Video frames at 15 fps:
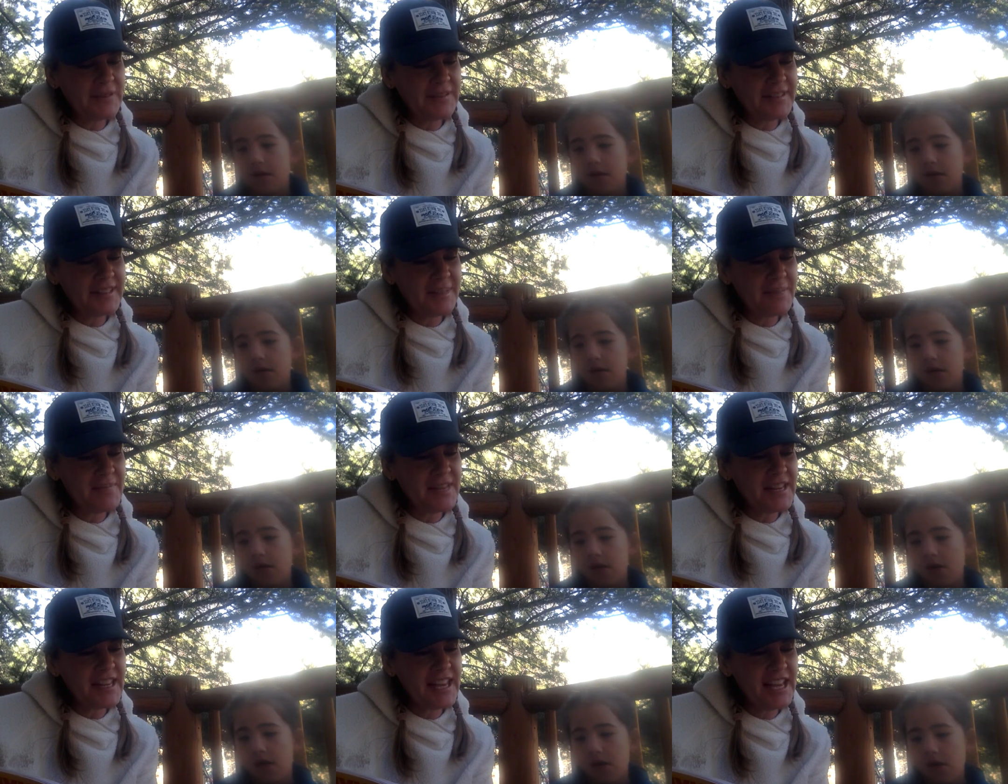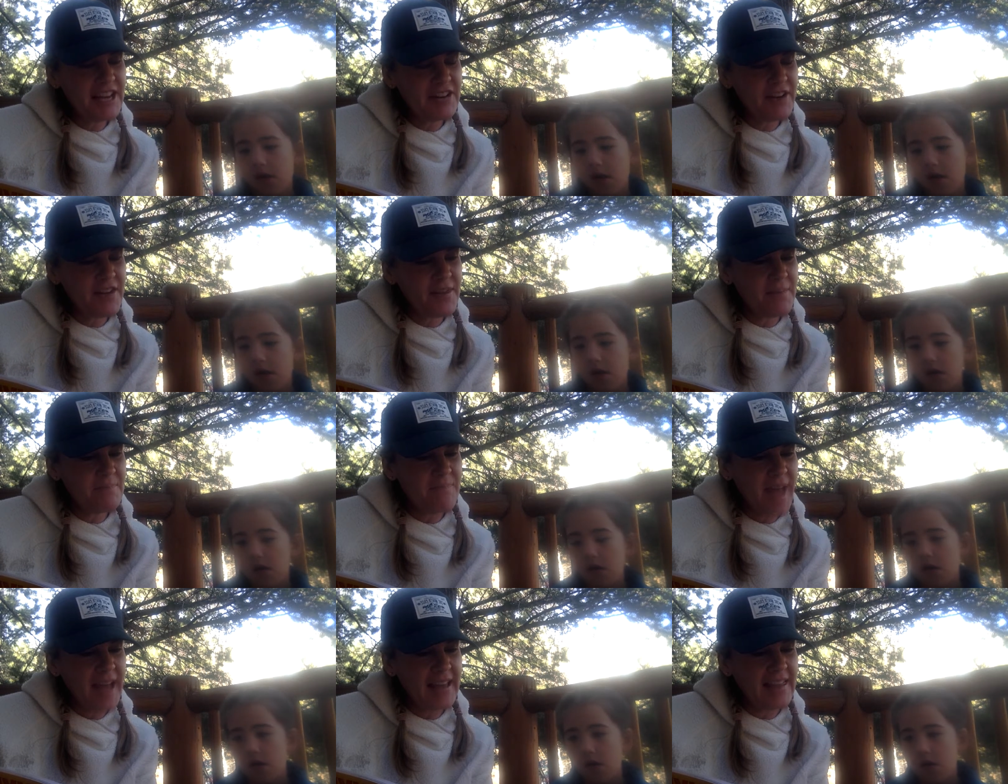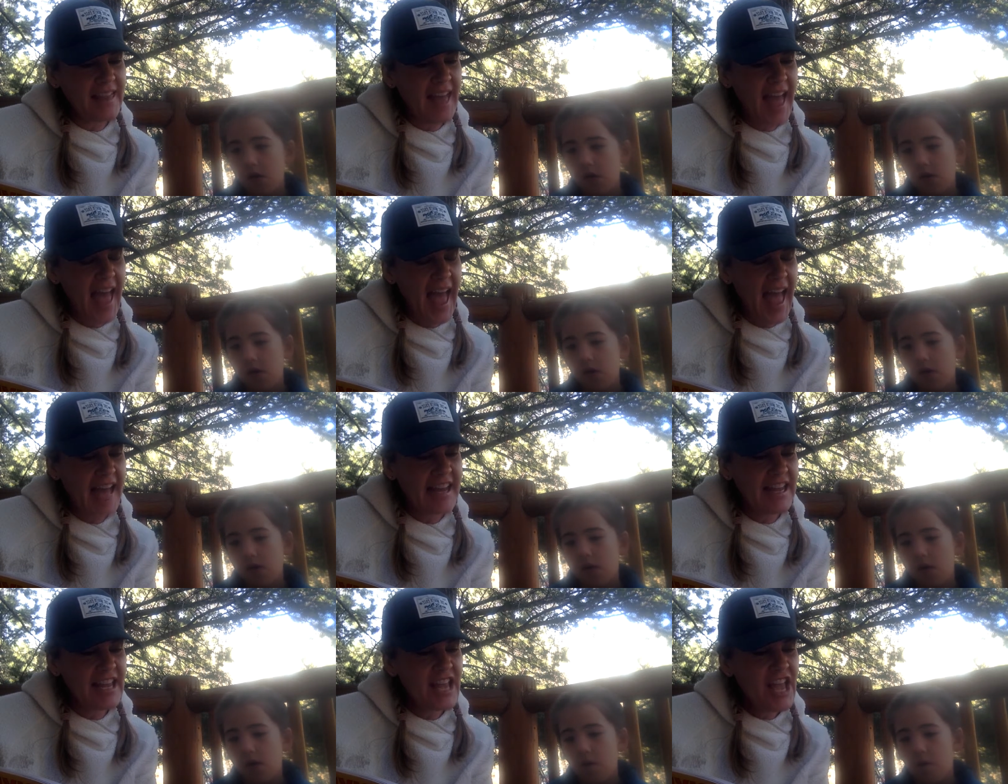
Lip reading: of something hit her on the back of the head.